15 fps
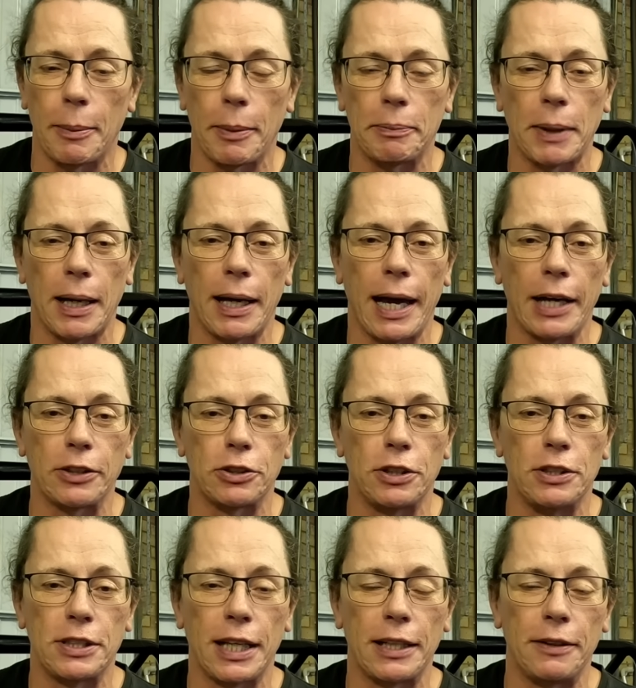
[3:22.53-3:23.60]
up
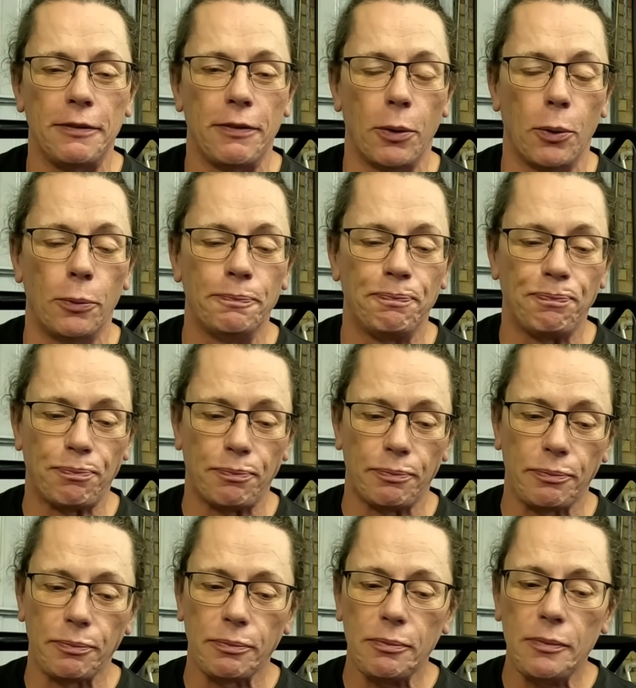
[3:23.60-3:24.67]
actually selling for.
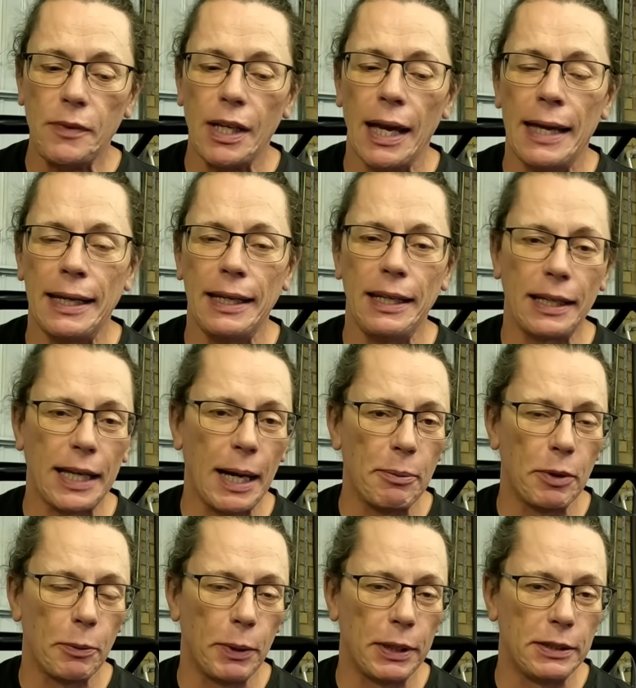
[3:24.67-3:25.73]
And then a
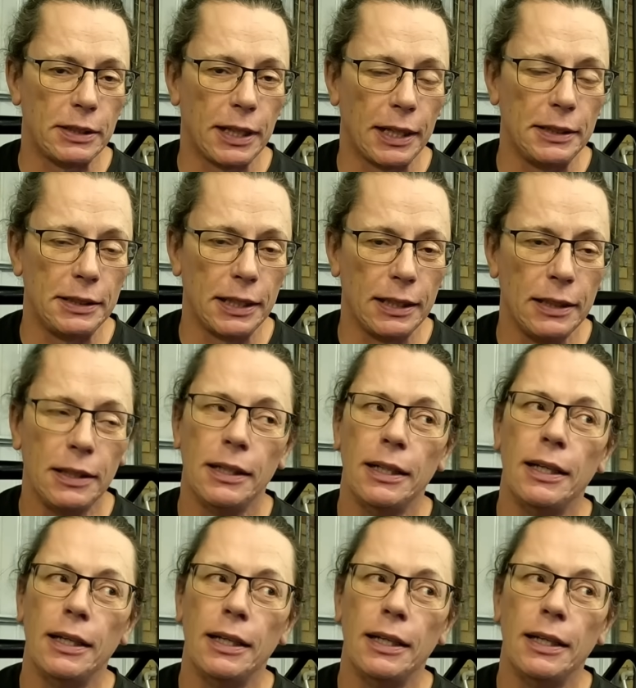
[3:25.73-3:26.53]
couple of weeks later,